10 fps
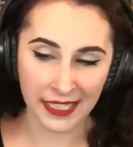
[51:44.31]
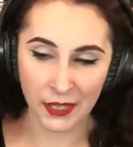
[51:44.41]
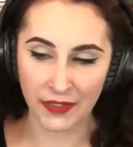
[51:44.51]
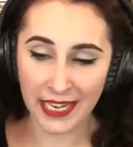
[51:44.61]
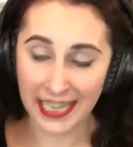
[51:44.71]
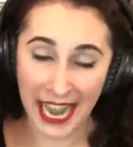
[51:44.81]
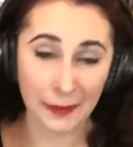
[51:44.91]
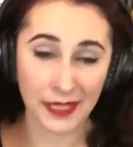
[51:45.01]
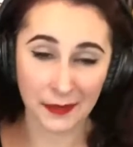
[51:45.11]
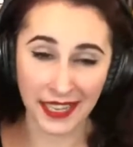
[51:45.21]
So if I tab
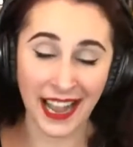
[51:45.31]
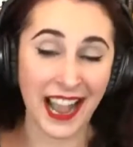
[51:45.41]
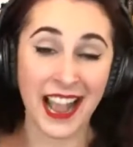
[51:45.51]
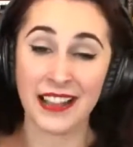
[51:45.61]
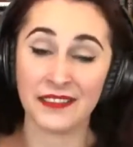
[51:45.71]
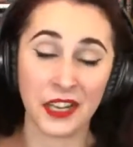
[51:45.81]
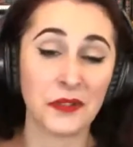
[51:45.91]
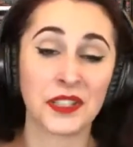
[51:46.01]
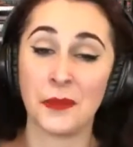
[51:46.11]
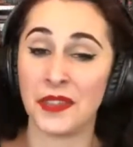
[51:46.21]
something, there
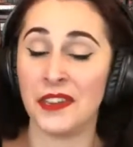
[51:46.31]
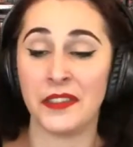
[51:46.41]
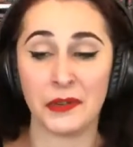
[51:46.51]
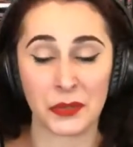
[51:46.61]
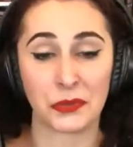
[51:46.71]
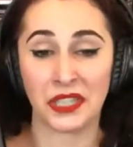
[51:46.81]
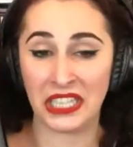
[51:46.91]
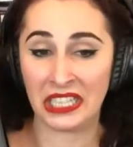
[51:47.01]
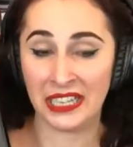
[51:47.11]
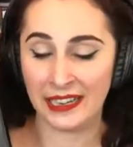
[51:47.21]
was something in there that was really
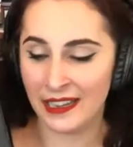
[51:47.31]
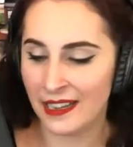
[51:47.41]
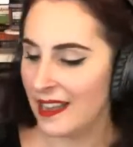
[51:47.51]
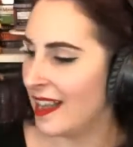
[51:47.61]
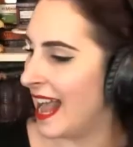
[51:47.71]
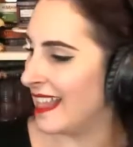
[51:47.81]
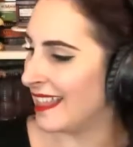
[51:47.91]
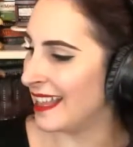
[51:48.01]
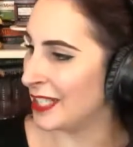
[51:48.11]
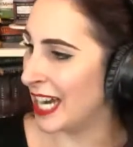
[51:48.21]
good. And the
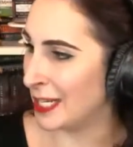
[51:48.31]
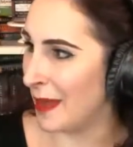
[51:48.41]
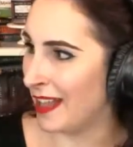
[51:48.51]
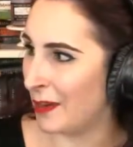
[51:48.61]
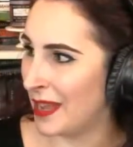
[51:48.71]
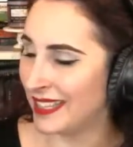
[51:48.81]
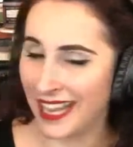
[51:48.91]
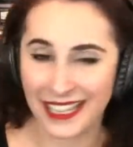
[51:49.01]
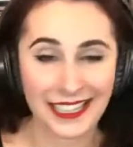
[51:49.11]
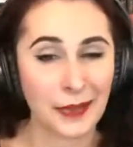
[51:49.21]
thing with Josh Malerman, like
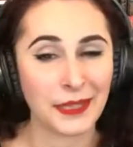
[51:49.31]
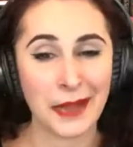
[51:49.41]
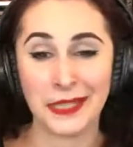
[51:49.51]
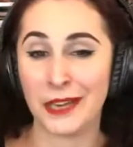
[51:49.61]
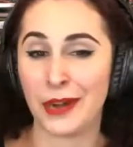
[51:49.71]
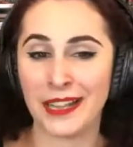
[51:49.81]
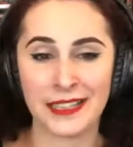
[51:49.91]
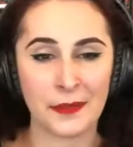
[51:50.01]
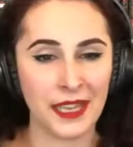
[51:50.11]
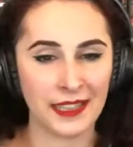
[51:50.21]
sometimes he writes
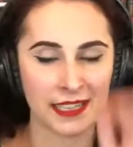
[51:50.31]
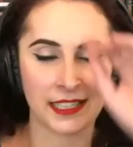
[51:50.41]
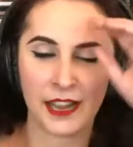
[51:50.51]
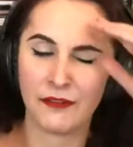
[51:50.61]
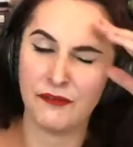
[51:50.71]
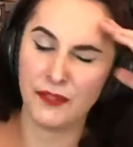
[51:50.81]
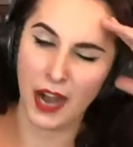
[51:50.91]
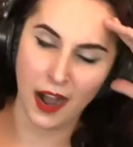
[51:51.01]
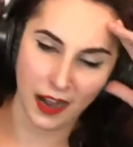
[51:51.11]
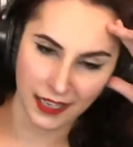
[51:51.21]
something that's like,
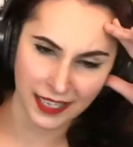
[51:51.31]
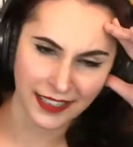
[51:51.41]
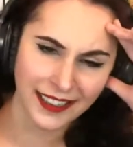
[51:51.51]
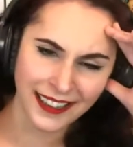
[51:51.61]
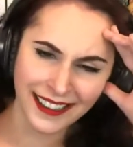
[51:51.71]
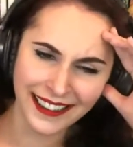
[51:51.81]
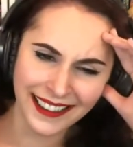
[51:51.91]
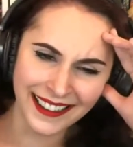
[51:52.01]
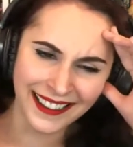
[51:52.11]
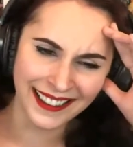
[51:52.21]

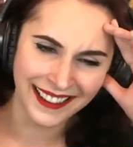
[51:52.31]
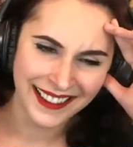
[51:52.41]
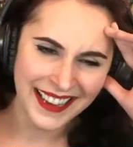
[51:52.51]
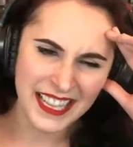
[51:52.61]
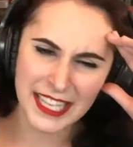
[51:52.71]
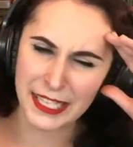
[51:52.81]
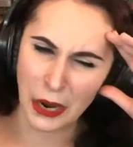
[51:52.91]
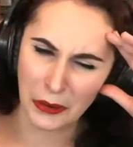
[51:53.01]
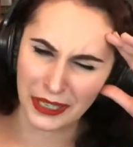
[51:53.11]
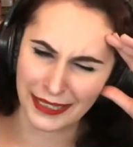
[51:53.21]
fuck,
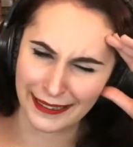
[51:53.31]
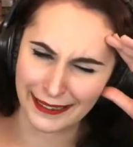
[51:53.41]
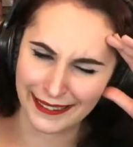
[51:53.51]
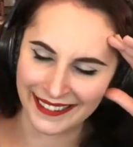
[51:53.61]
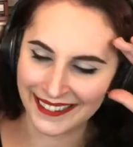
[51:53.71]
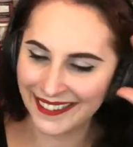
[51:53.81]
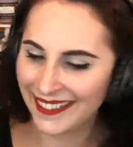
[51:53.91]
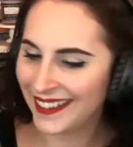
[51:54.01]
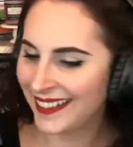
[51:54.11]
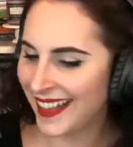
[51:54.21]
so good.
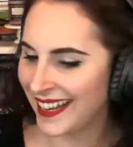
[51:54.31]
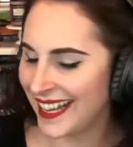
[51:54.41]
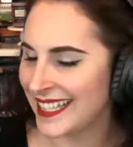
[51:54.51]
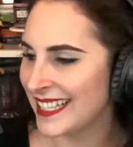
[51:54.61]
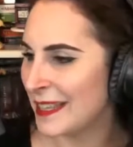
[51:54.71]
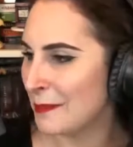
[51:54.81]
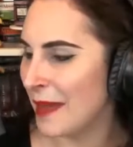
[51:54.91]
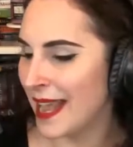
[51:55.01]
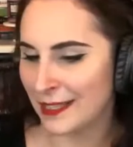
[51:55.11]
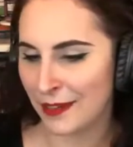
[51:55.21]
Like, is it the
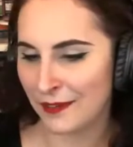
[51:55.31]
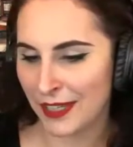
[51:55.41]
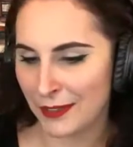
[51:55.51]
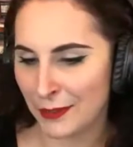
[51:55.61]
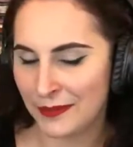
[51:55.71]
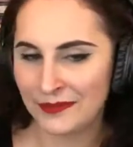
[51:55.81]
best review?